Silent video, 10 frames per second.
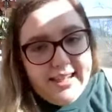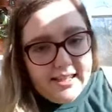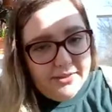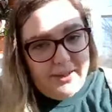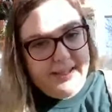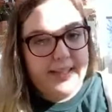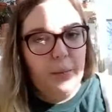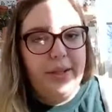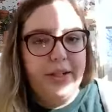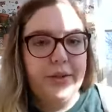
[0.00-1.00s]

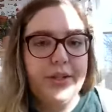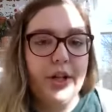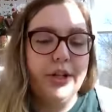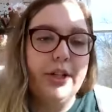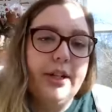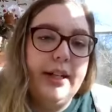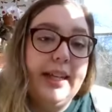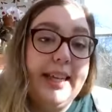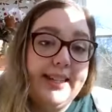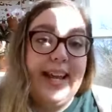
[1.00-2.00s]
East-facing windows are
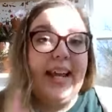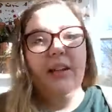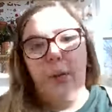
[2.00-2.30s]
good, east